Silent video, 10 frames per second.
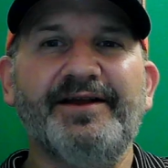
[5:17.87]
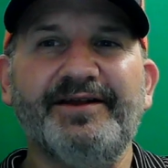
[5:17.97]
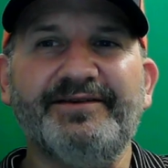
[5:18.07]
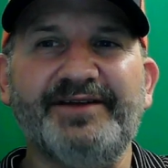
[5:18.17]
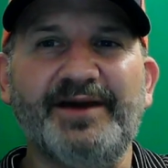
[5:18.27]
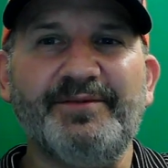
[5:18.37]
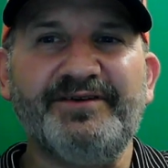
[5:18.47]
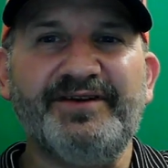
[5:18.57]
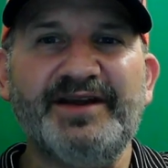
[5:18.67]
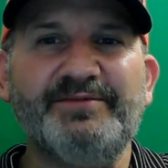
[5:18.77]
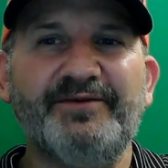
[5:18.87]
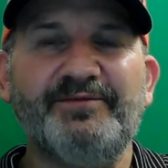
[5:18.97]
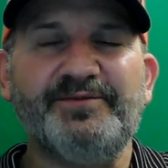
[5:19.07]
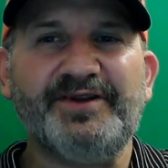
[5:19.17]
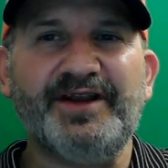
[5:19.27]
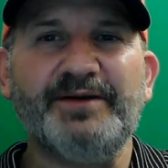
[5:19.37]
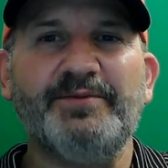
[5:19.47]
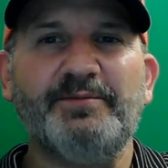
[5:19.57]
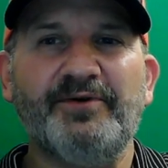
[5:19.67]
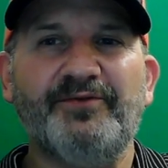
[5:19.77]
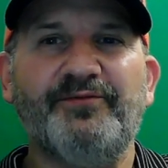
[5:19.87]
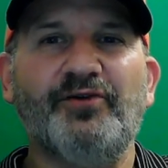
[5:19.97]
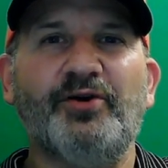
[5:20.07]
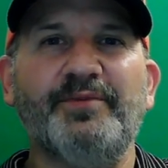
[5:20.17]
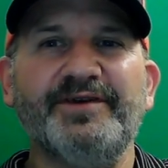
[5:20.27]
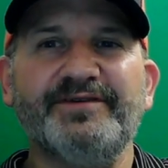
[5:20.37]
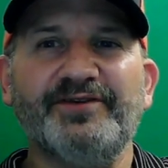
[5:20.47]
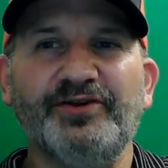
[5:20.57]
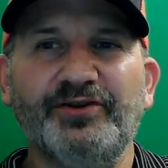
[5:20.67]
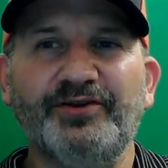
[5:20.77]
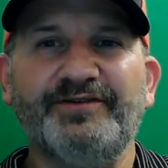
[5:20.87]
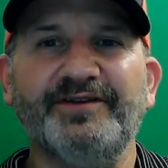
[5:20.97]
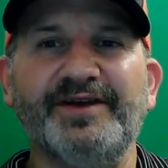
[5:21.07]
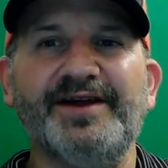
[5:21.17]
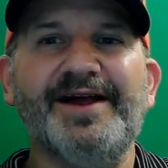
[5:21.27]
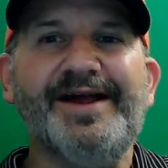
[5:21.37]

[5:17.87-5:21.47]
Examine team performance closely.